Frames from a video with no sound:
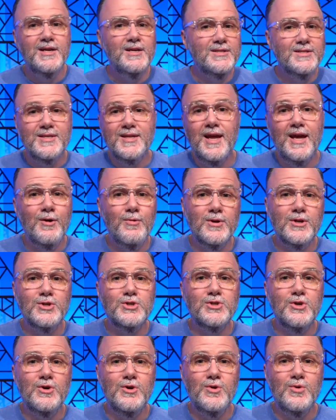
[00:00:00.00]
today I want to
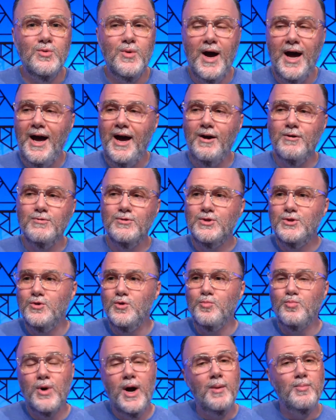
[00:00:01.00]
show you how to
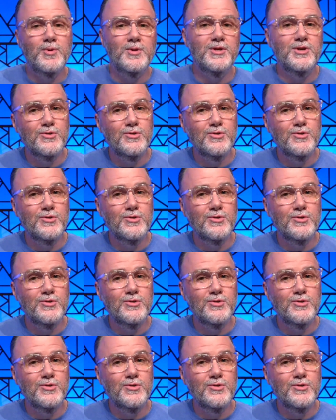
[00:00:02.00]
properly